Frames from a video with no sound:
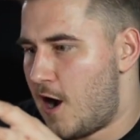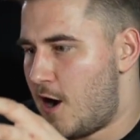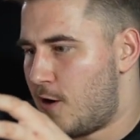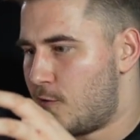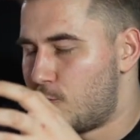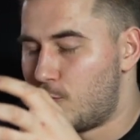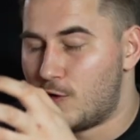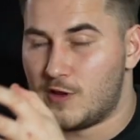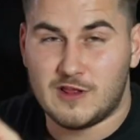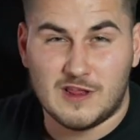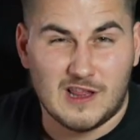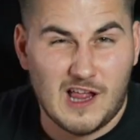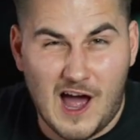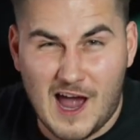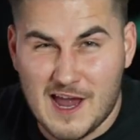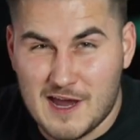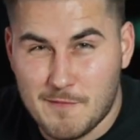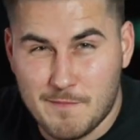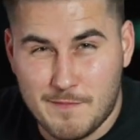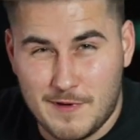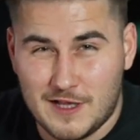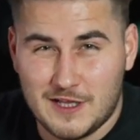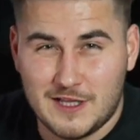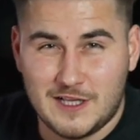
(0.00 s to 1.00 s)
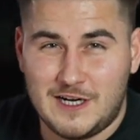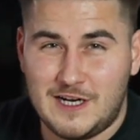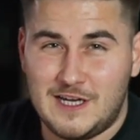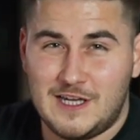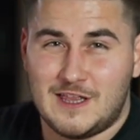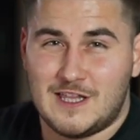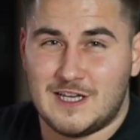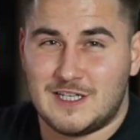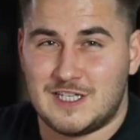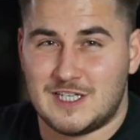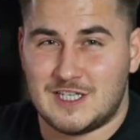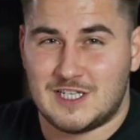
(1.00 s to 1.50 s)
reliability,
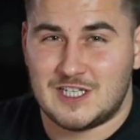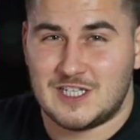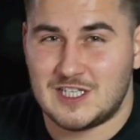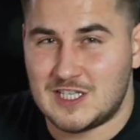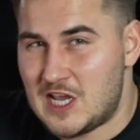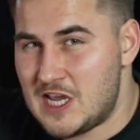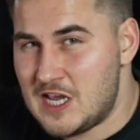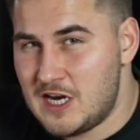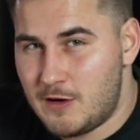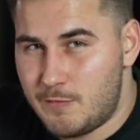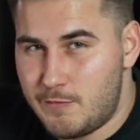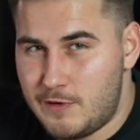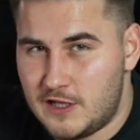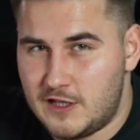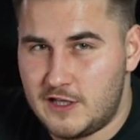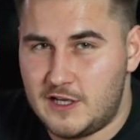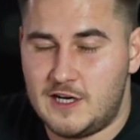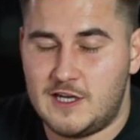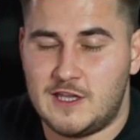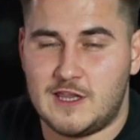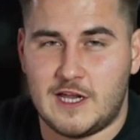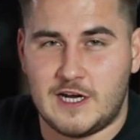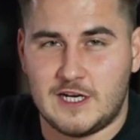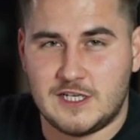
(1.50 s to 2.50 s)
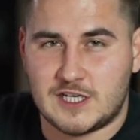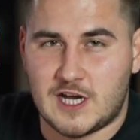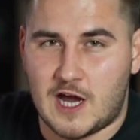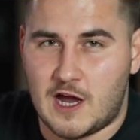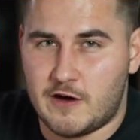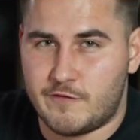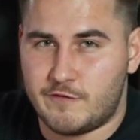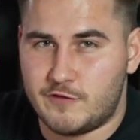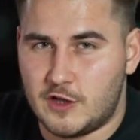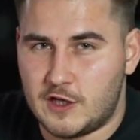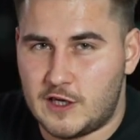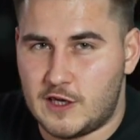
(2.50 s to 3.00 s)
the sustainability that he's kind
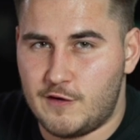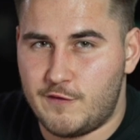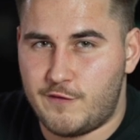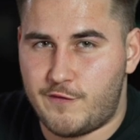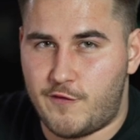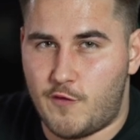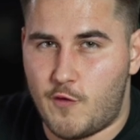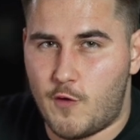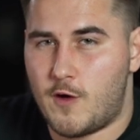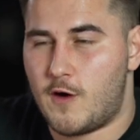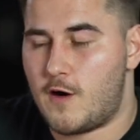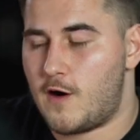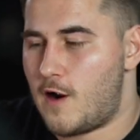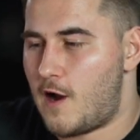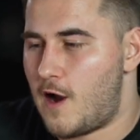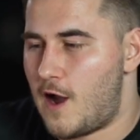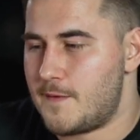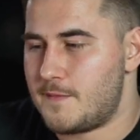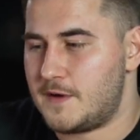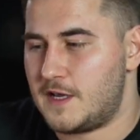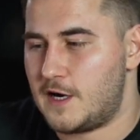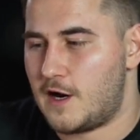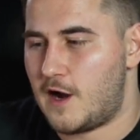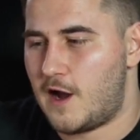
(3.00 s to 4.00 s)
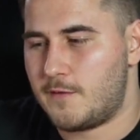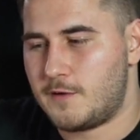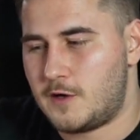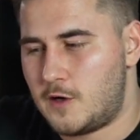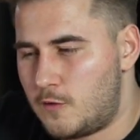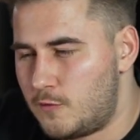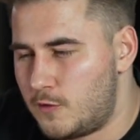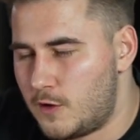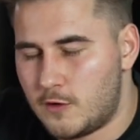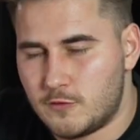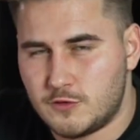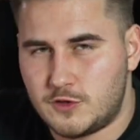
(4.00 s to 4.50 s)
of looking for. I mean, I
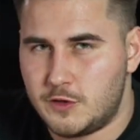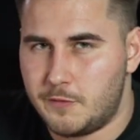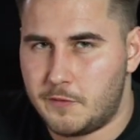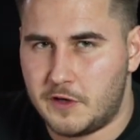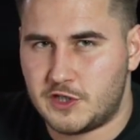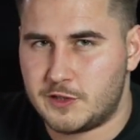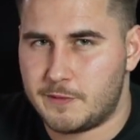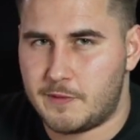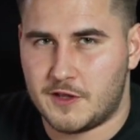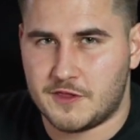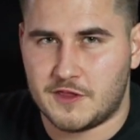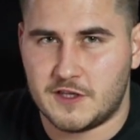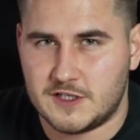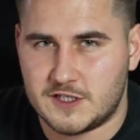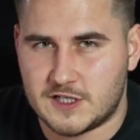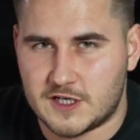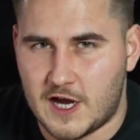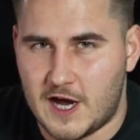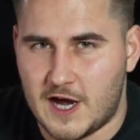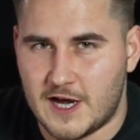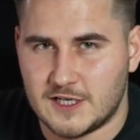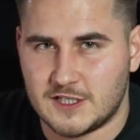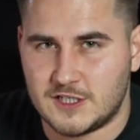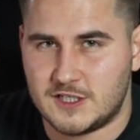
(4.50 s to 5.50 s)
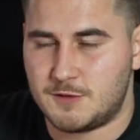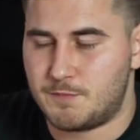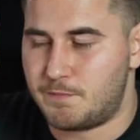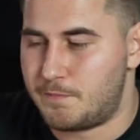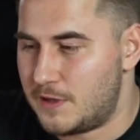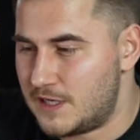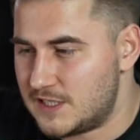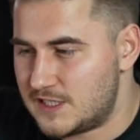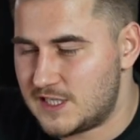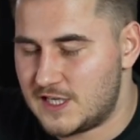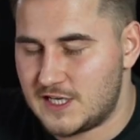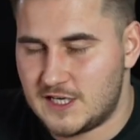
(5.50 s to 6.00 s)
don't know too much about this guy's
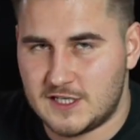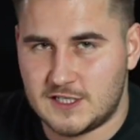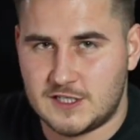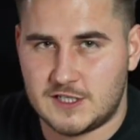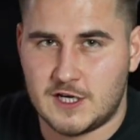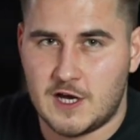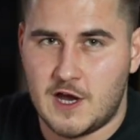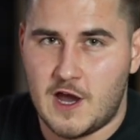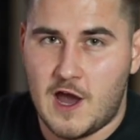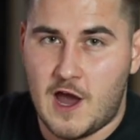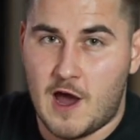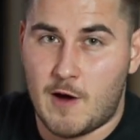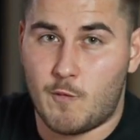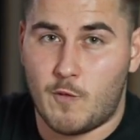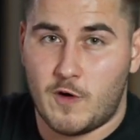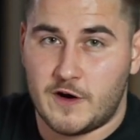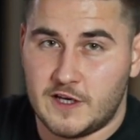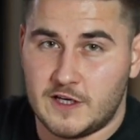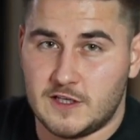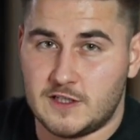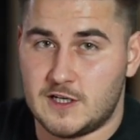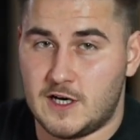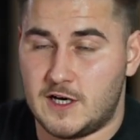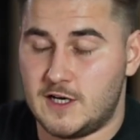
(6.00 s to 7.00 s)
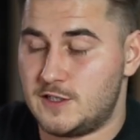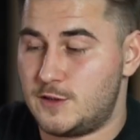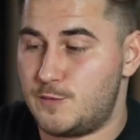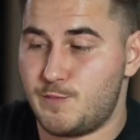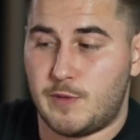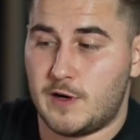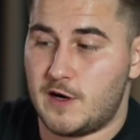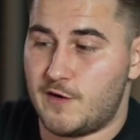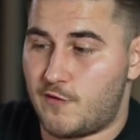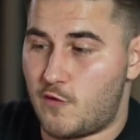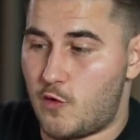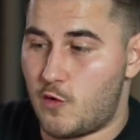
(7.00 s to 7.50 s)
business and what he does,
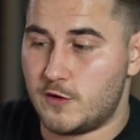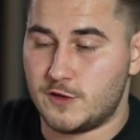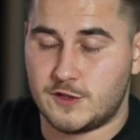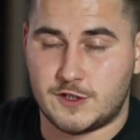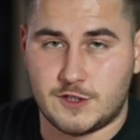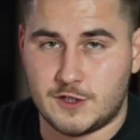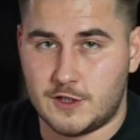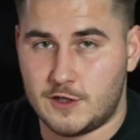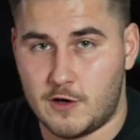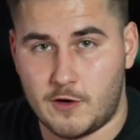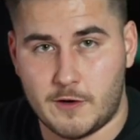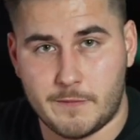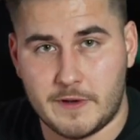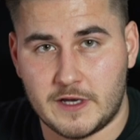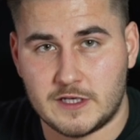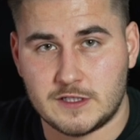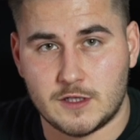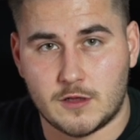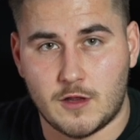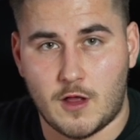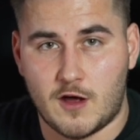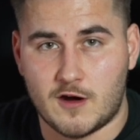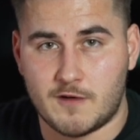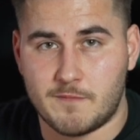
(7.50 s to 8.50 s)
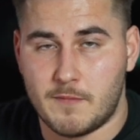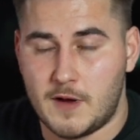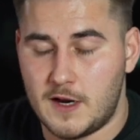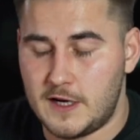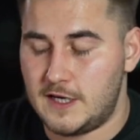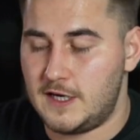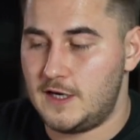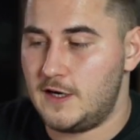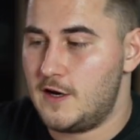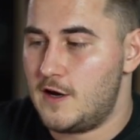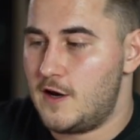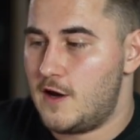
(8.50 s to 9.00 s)
but of course, he makes a lot of
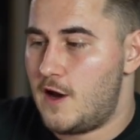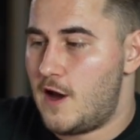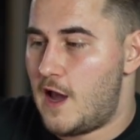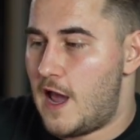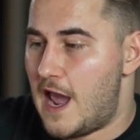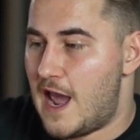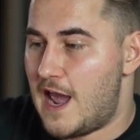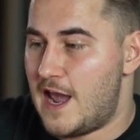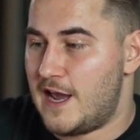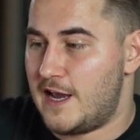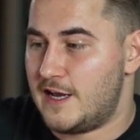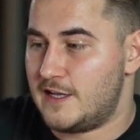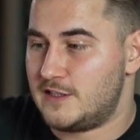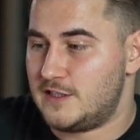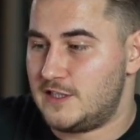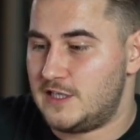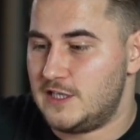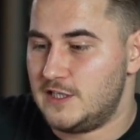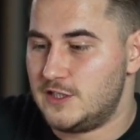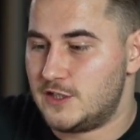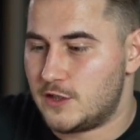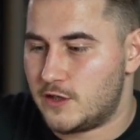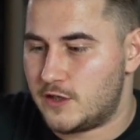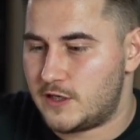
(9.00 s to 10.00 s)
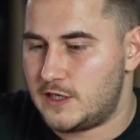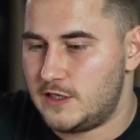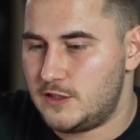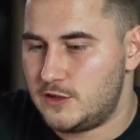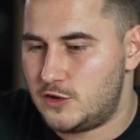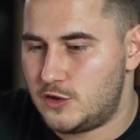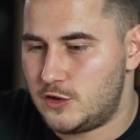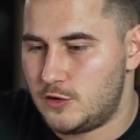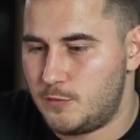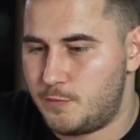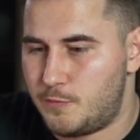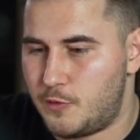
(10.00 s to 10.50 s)
money, and he's looking
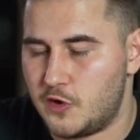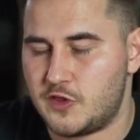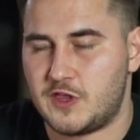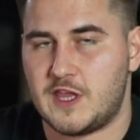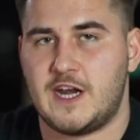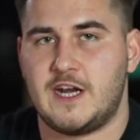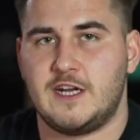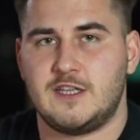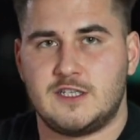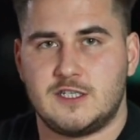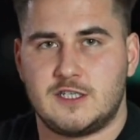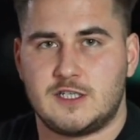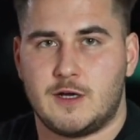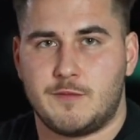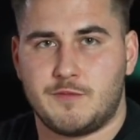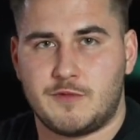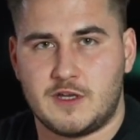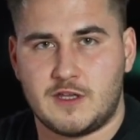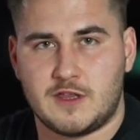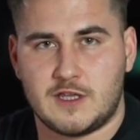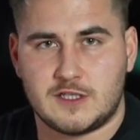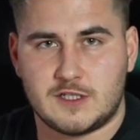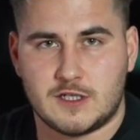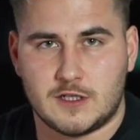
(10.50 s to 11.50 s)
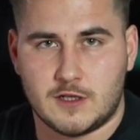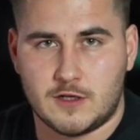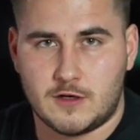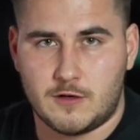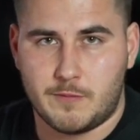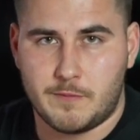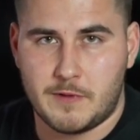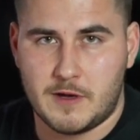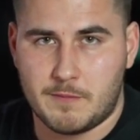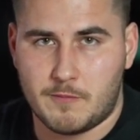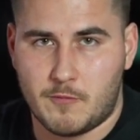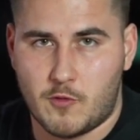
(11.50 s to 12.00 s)
to put that into something that's a little
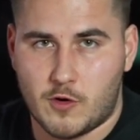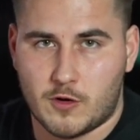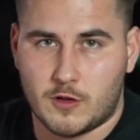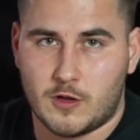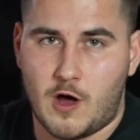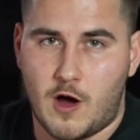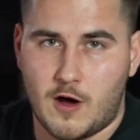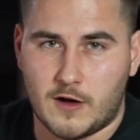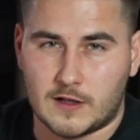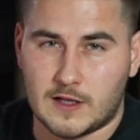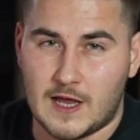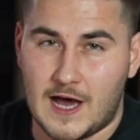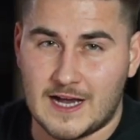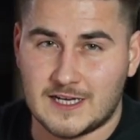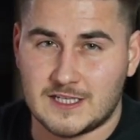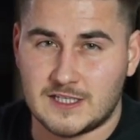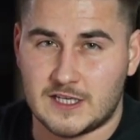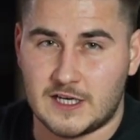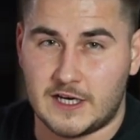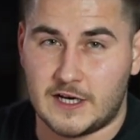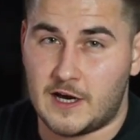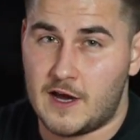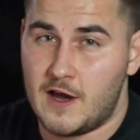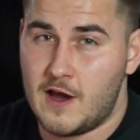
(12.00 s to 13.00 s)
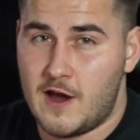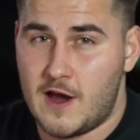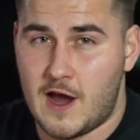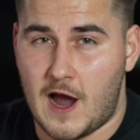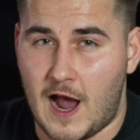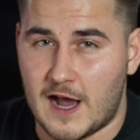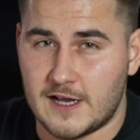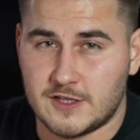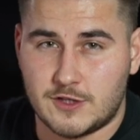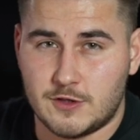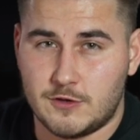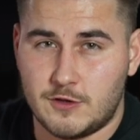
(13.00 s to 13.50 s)
bit more long lasting.
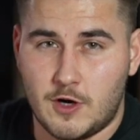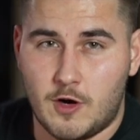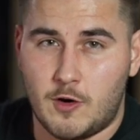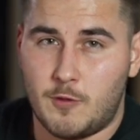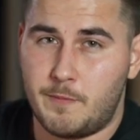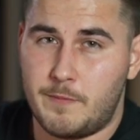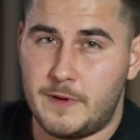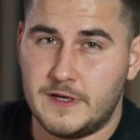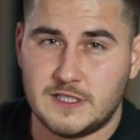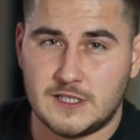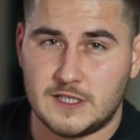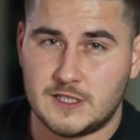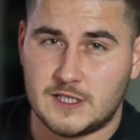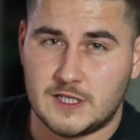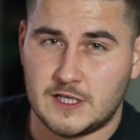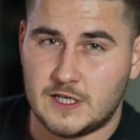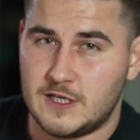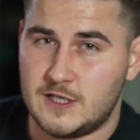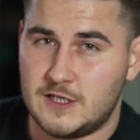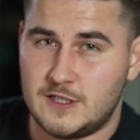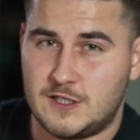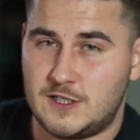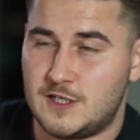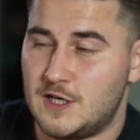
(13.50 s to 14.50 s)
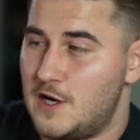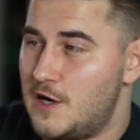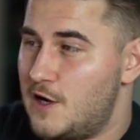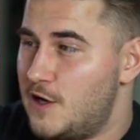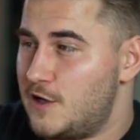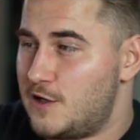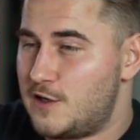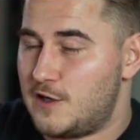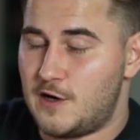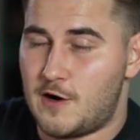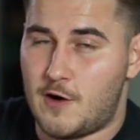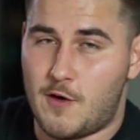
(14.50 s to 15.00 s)
As you know, businesses,
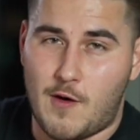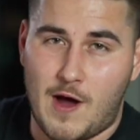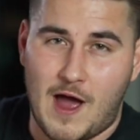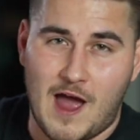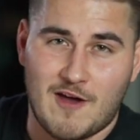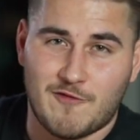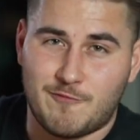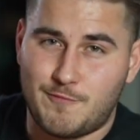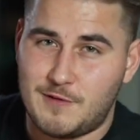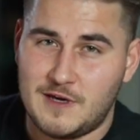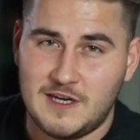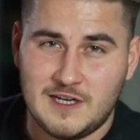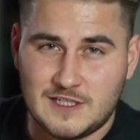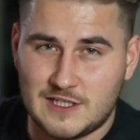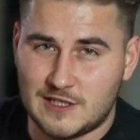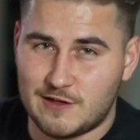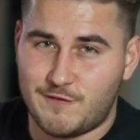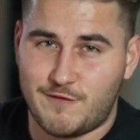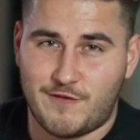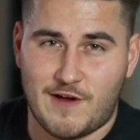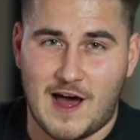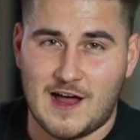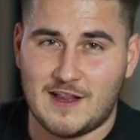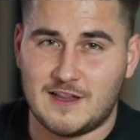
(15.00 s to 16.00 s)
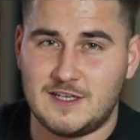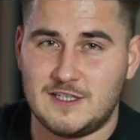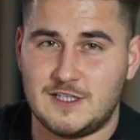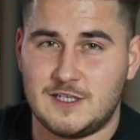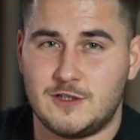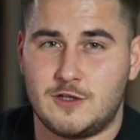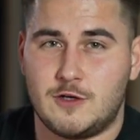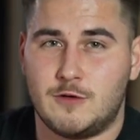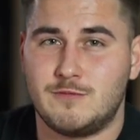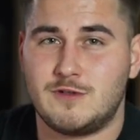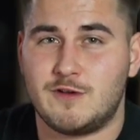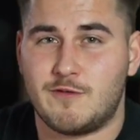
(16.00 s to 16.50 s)
have peaks and valleys
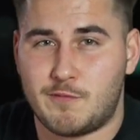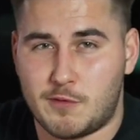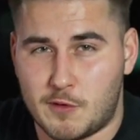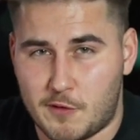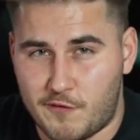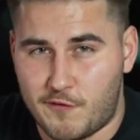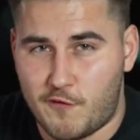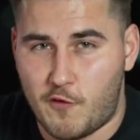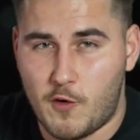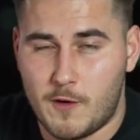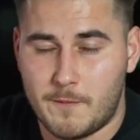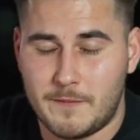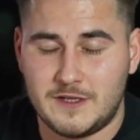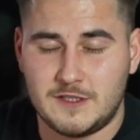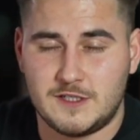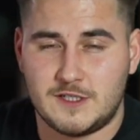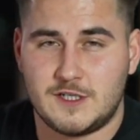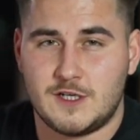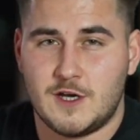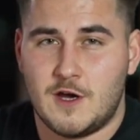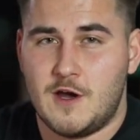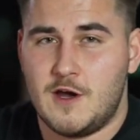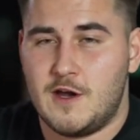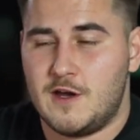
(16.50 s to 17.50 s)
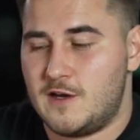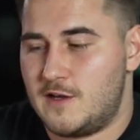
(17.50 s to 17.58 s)
in terms of performance.